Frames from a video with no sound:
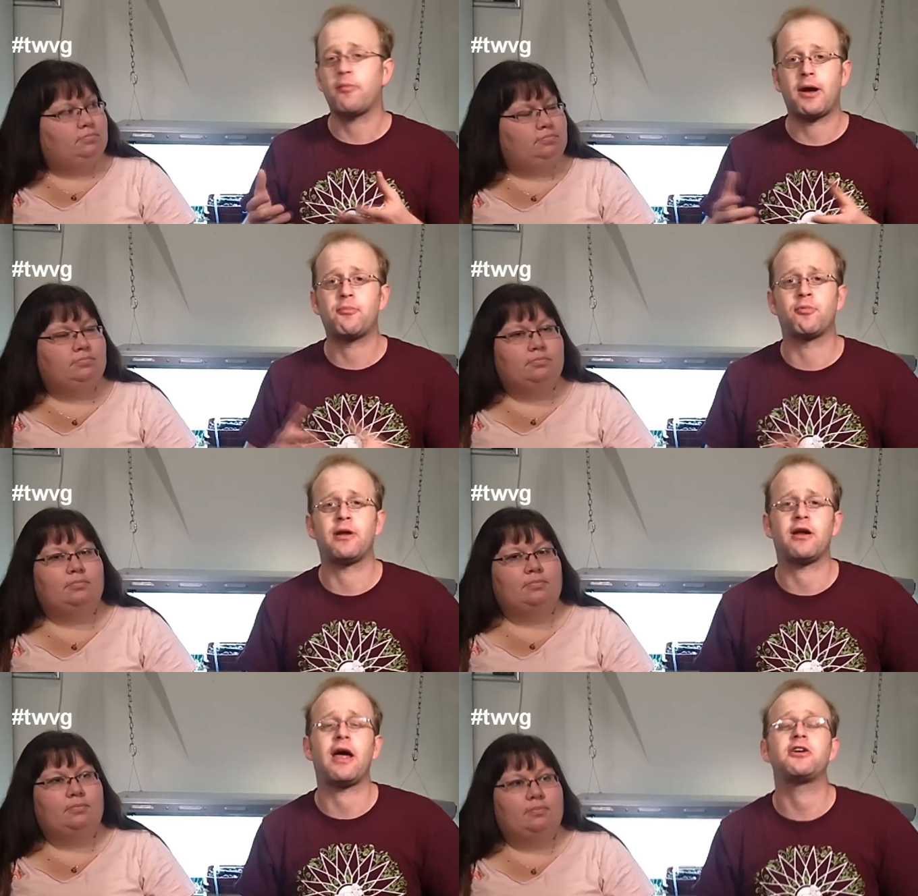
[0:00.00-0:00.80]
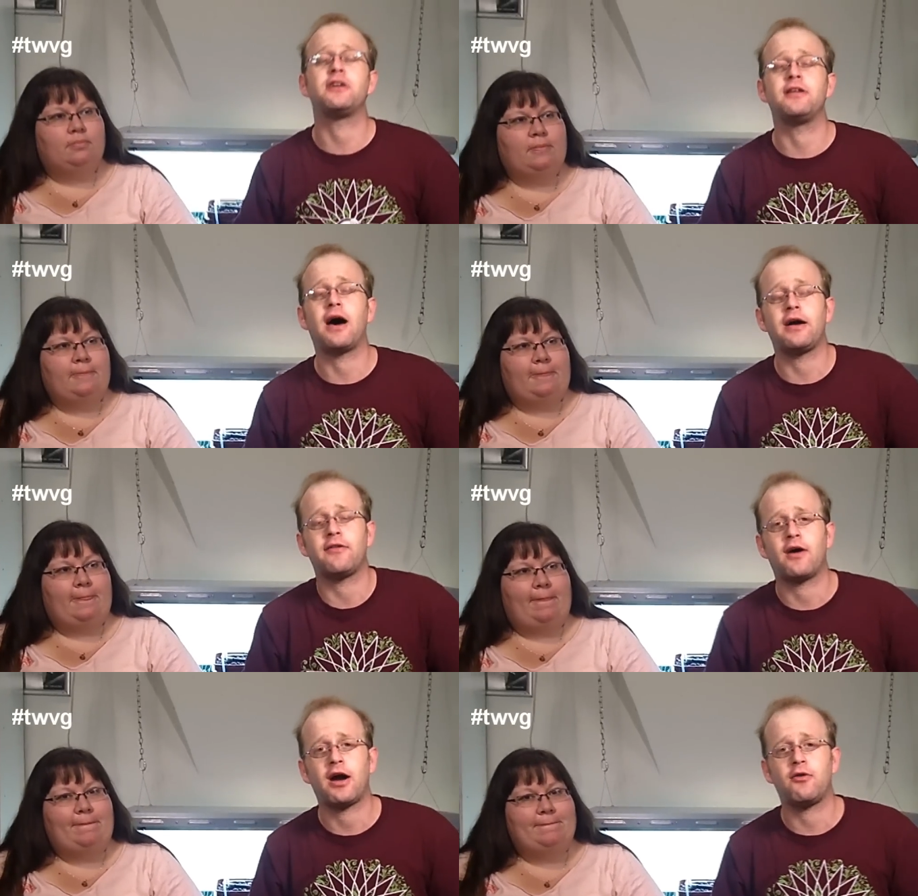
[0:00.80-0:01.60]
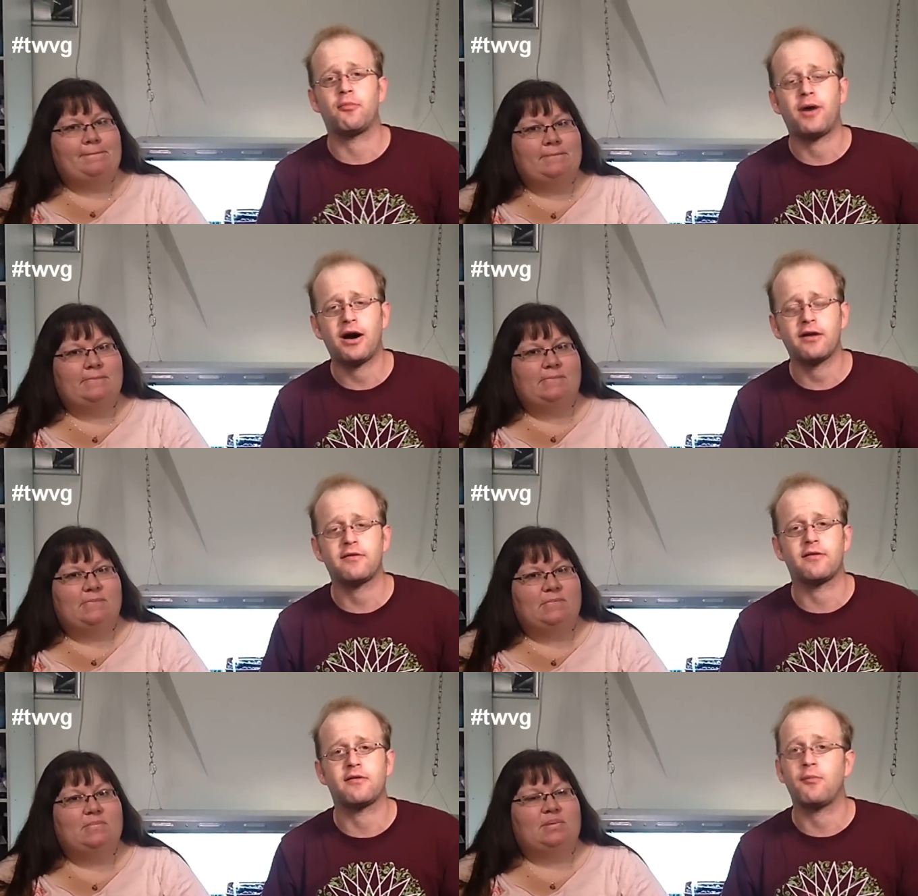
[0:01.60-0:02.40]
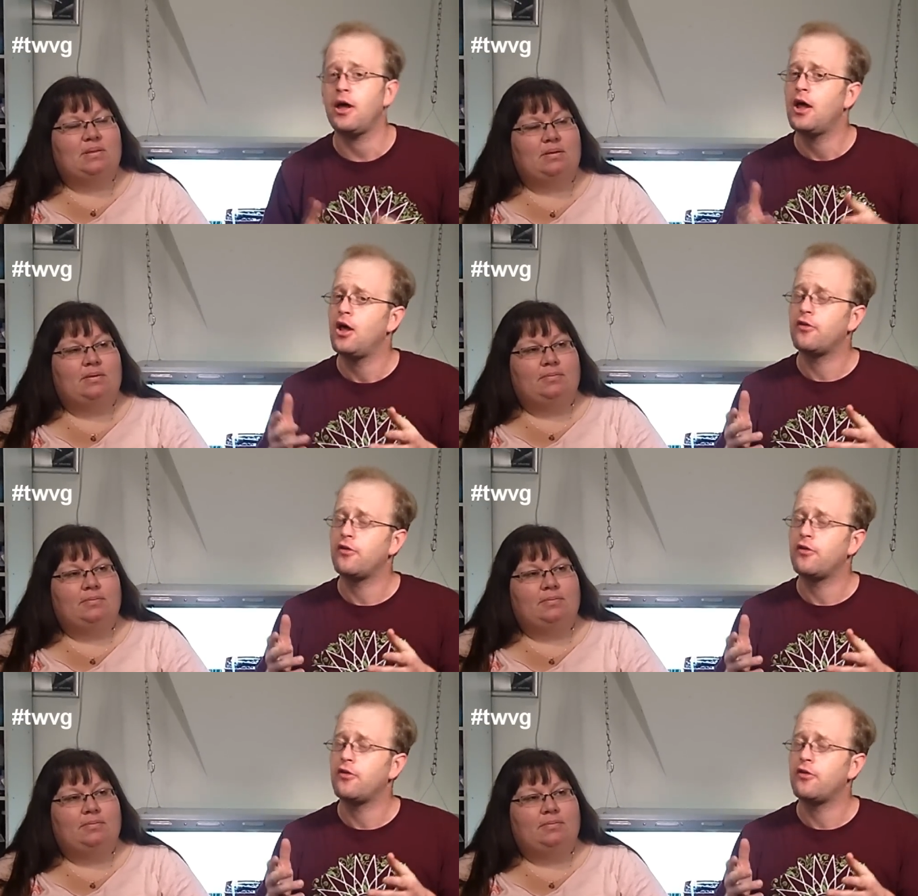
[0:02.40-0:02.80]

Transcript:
Speaker 1: The pepper plant had actually died in the hydroponic system.